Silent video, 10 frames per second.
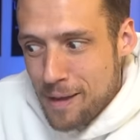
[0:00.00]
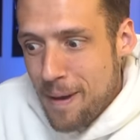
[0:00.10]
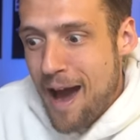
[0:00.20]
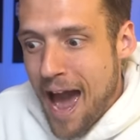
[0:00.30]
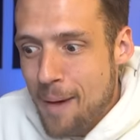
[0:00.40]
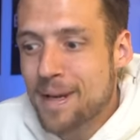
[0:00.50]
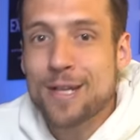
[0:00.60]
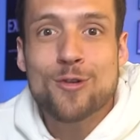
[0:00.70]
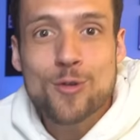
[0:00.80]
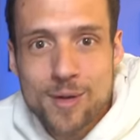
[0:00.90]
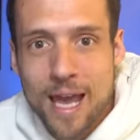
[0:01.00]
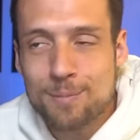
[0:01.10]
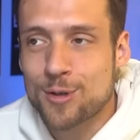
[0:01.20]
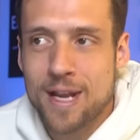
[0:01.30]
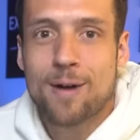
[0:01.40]
about how many new
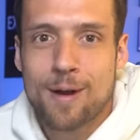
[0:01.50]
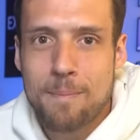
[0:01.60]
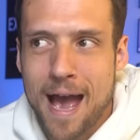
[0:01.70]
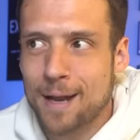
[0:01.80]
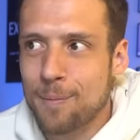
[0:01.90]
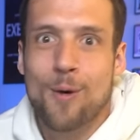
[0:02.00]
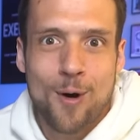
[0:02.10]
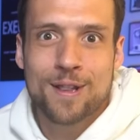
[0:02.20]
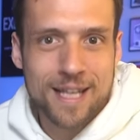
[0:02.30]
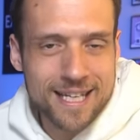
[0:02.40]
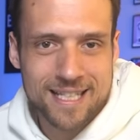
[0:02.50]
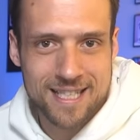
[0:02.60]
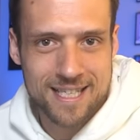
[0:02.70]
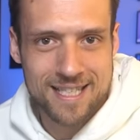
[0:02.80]
games are now now compatible on Linux these